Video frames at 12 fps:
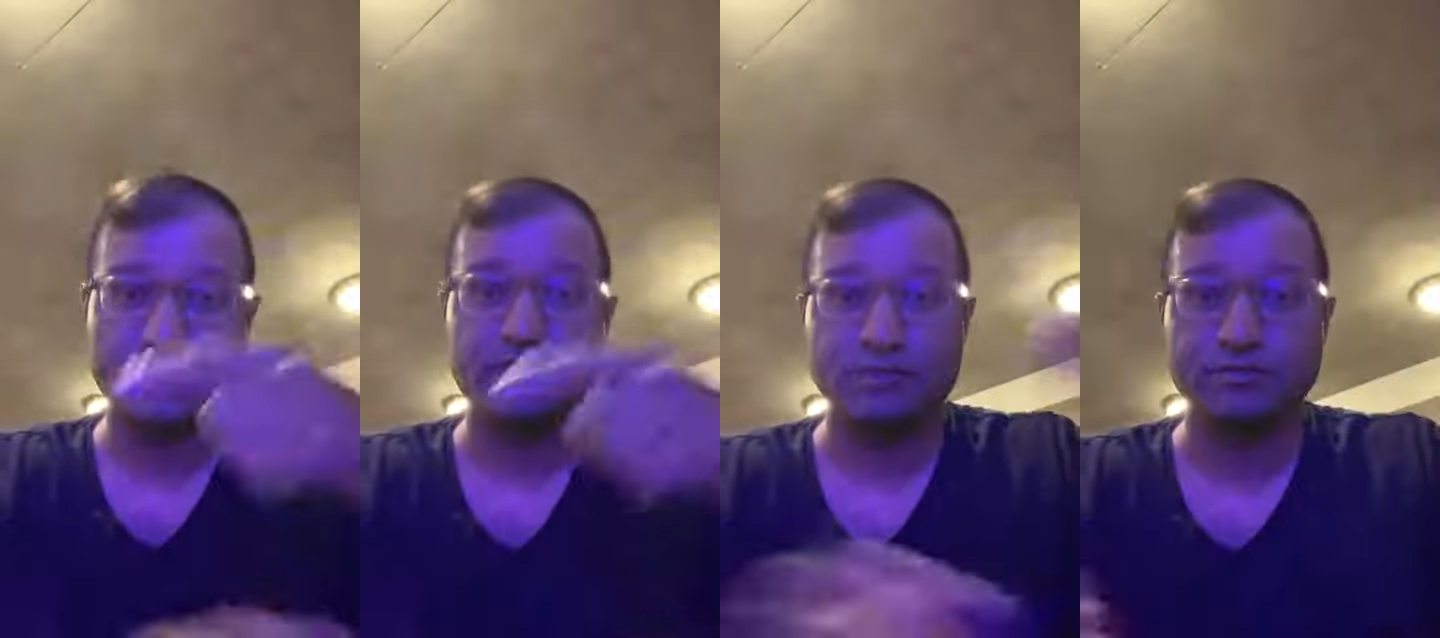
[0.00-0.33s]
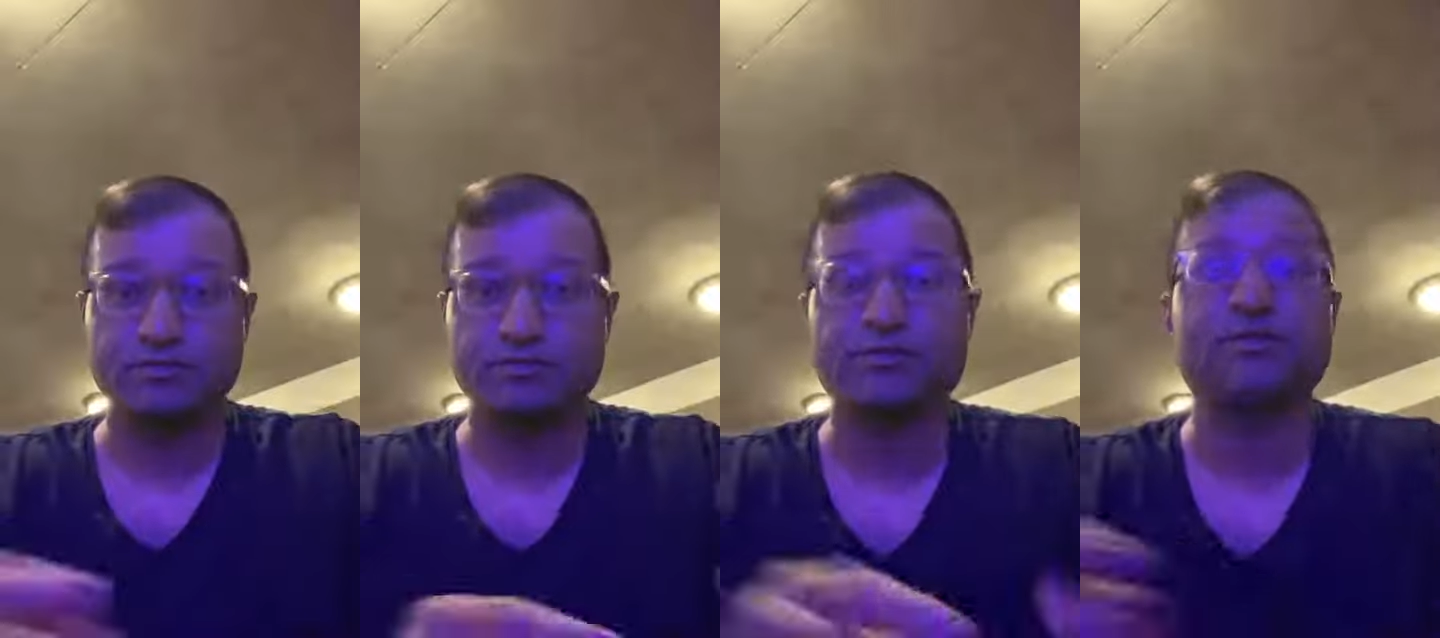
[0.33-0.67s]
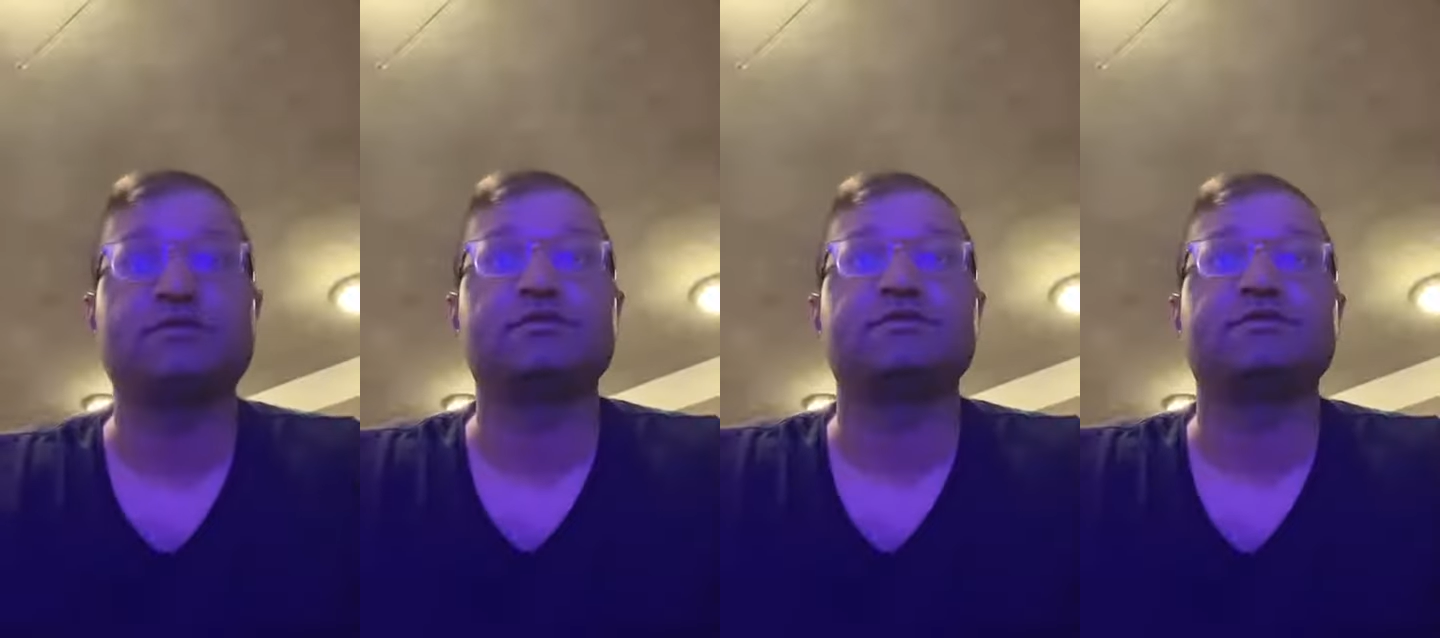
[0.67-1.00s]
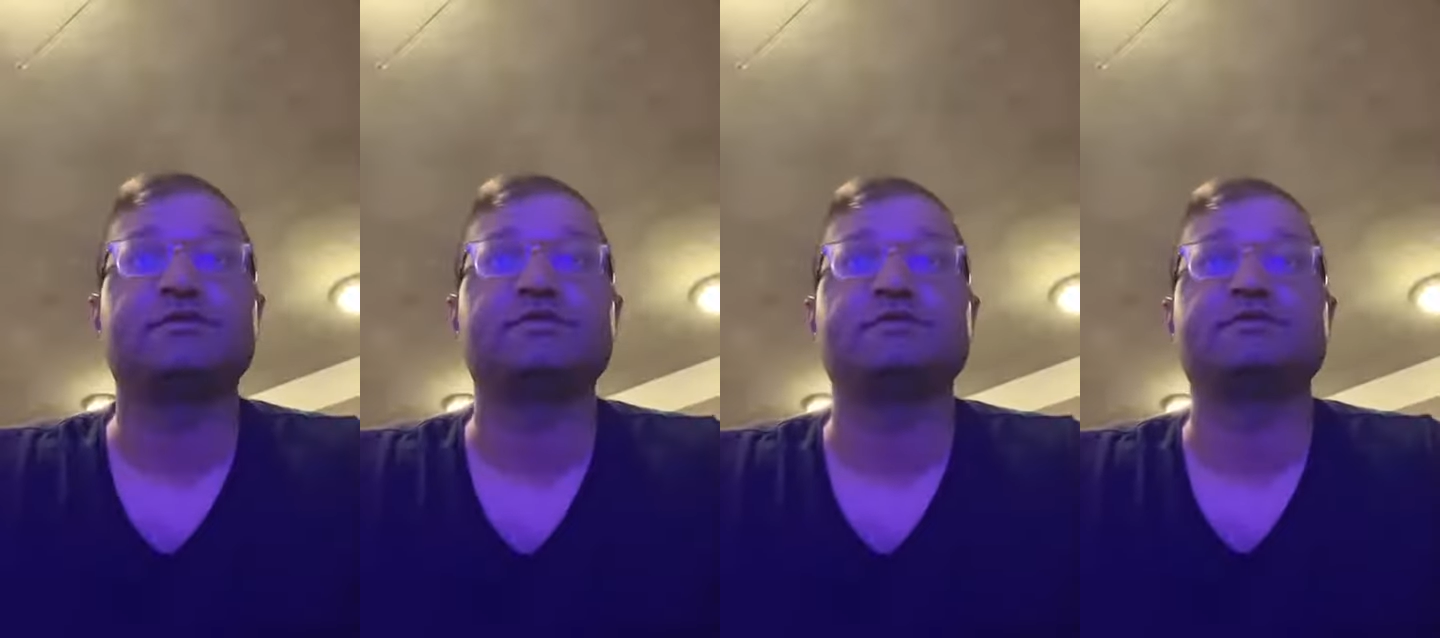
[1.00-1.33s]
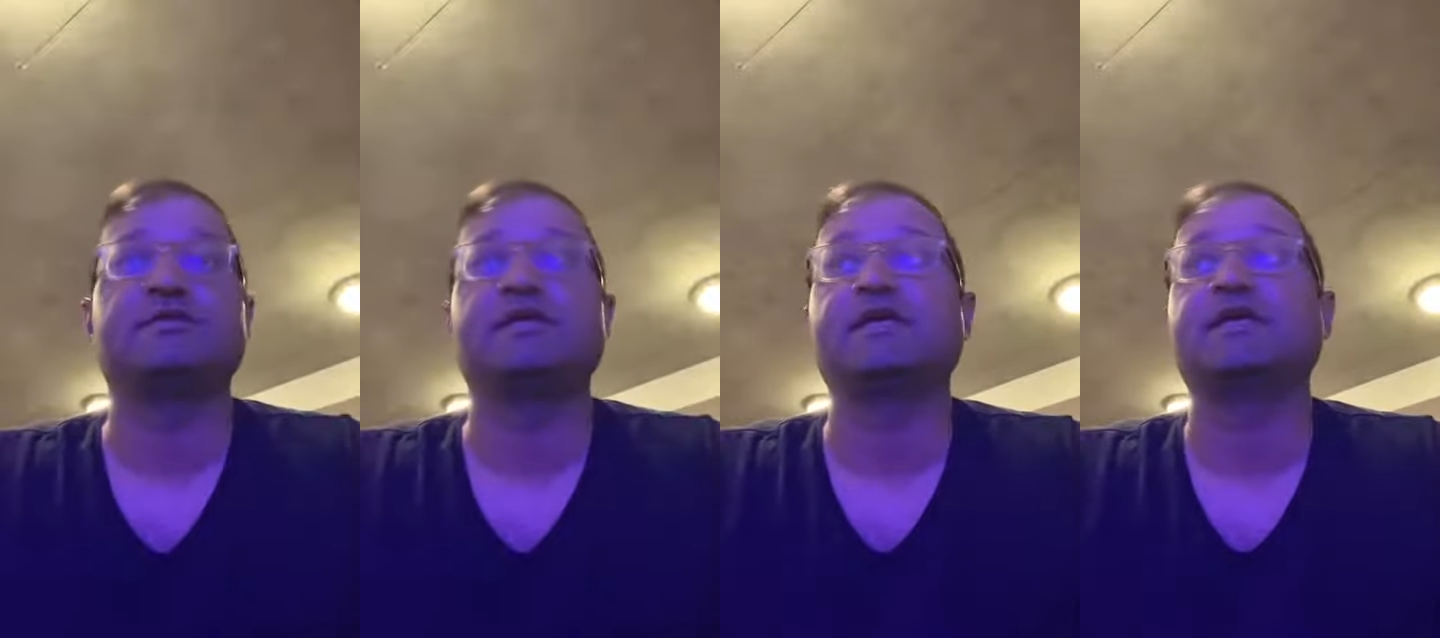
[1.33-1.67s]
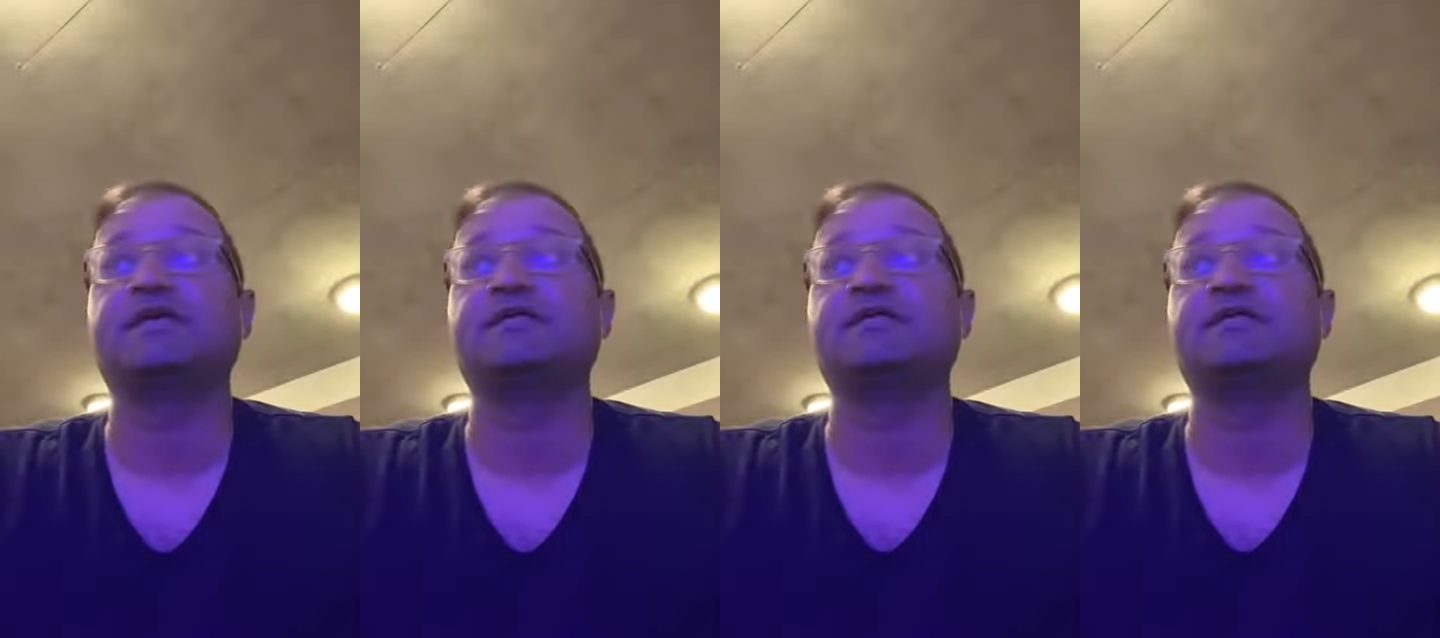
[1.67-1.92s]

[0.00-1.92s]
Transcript: they shoot, you know, all those missiles and all that kind of